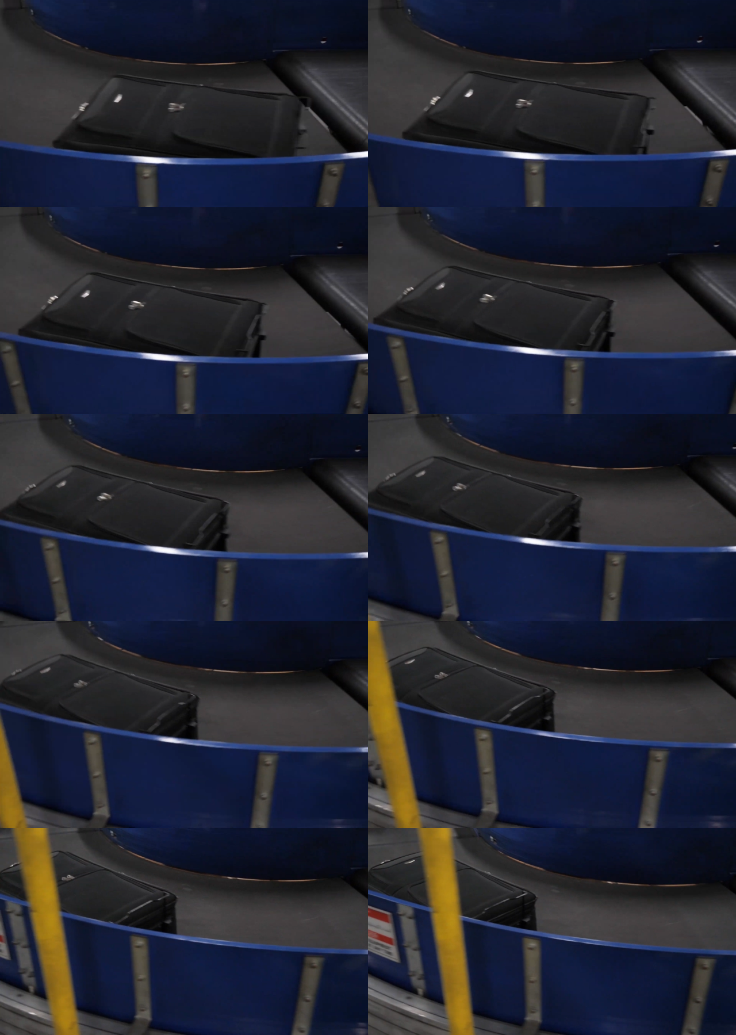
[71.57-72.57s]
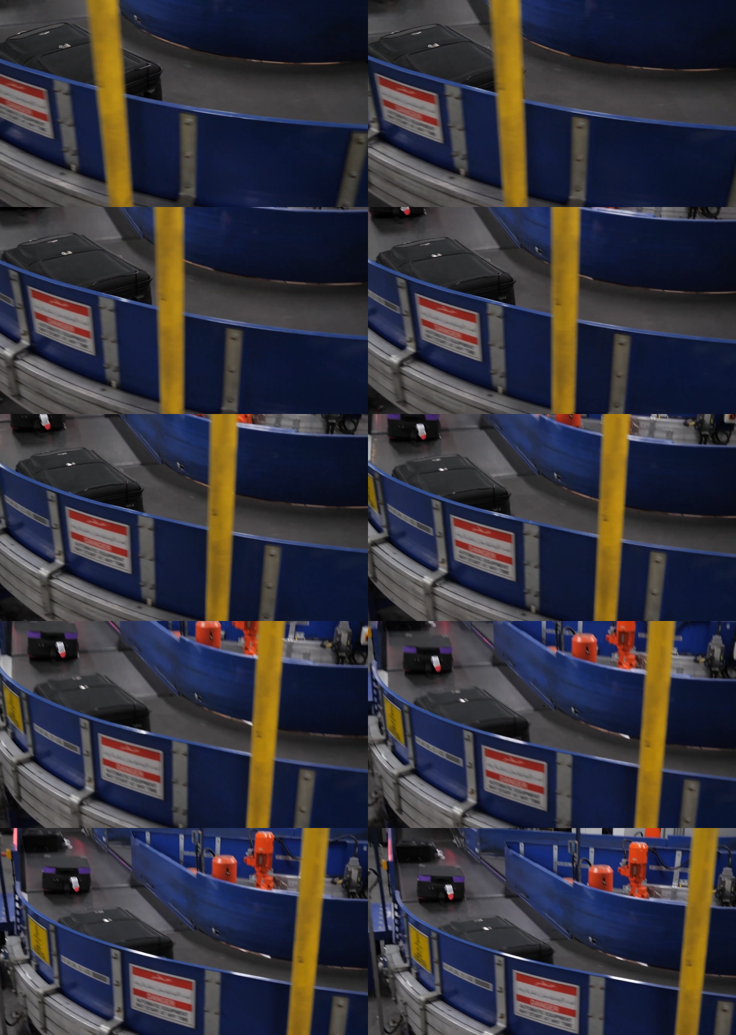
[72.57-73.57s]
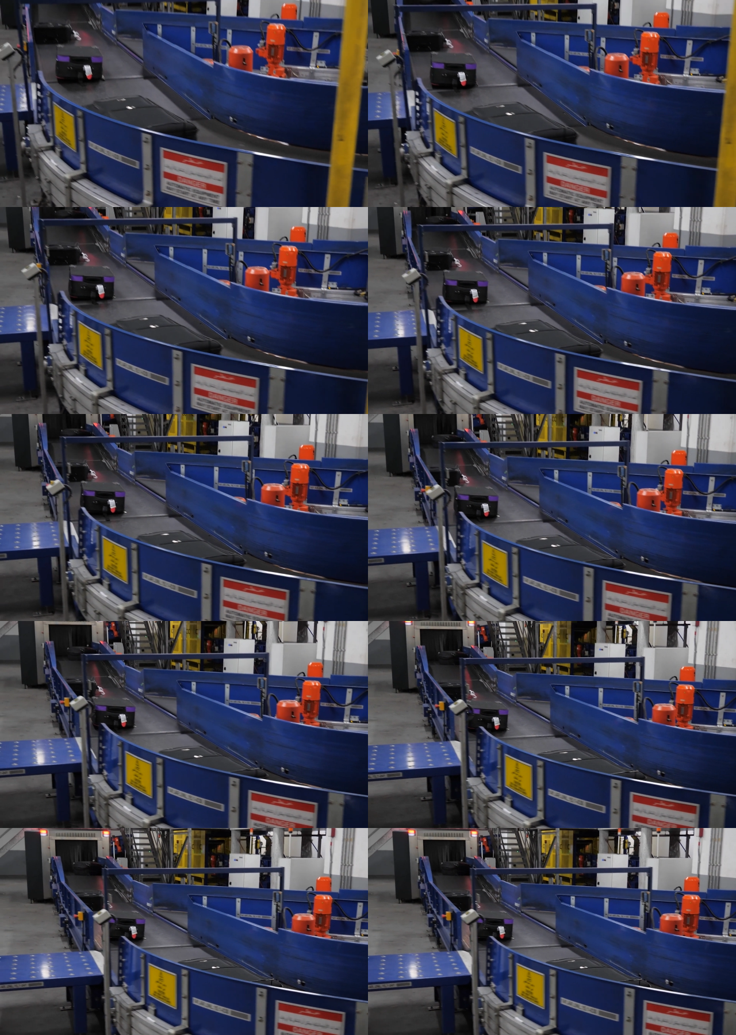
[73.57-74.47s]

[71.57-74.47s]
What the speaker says: Nobody's mouth can be seen.